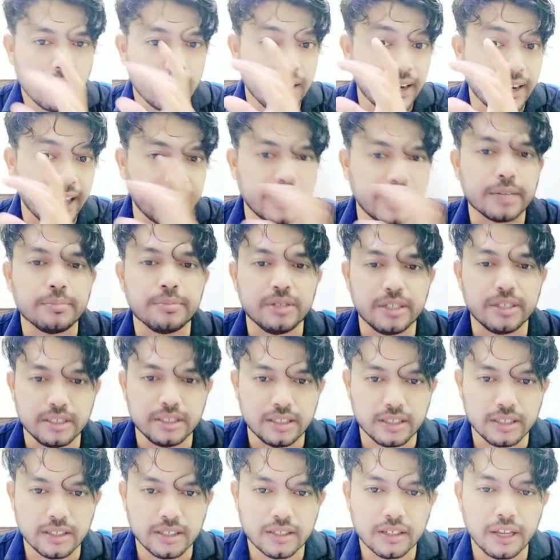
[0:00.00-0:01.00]

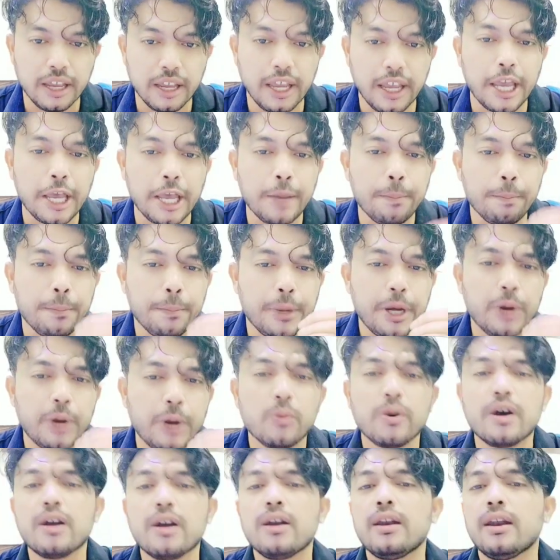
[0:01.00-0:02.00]
likability.
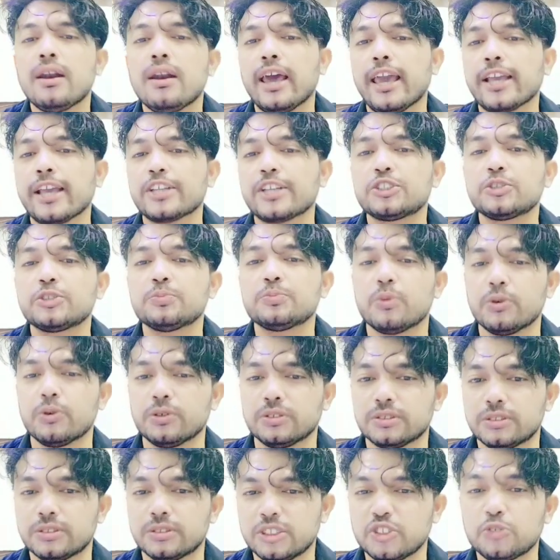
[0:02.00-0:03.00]
Everyone likes
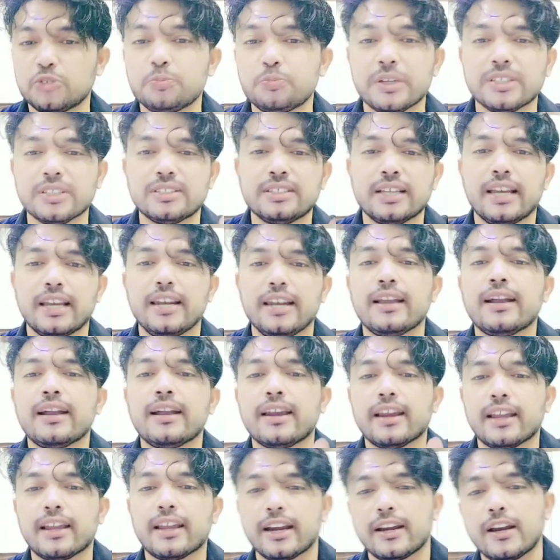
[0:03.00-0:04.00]
sports, especially
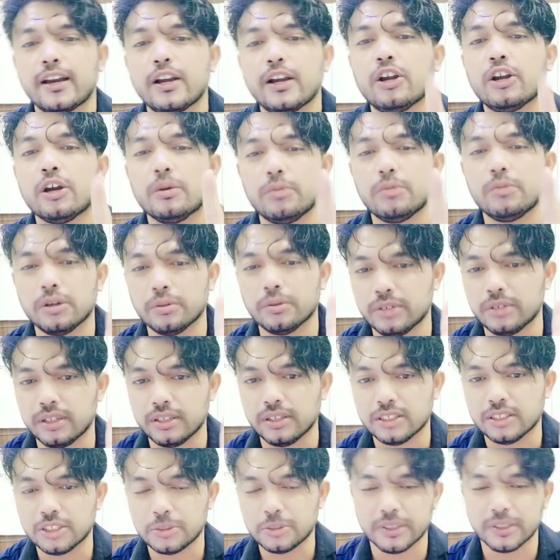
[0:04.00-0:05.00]
cricket and
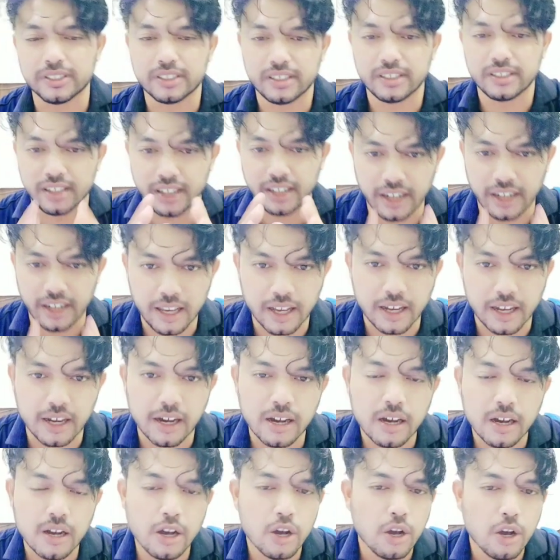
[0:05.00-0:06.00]
WWE. Especially in
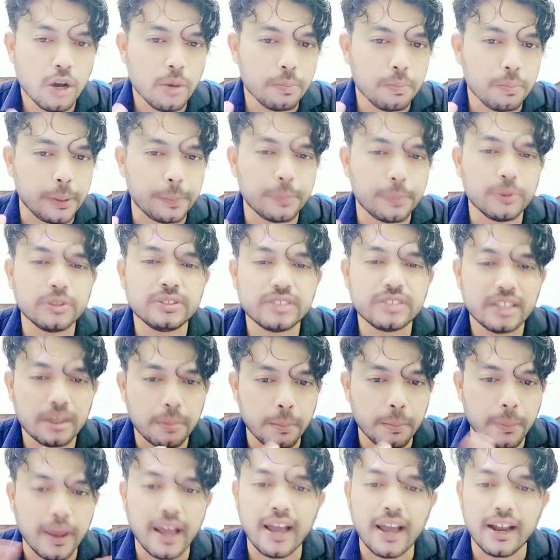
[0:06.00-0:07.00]
India, people are
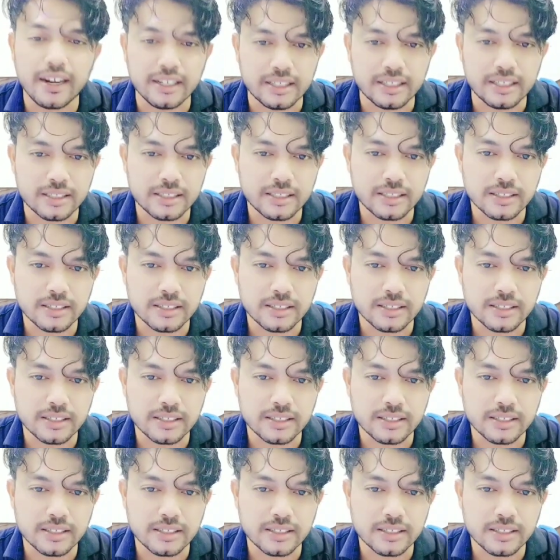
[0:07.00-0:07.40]
mad.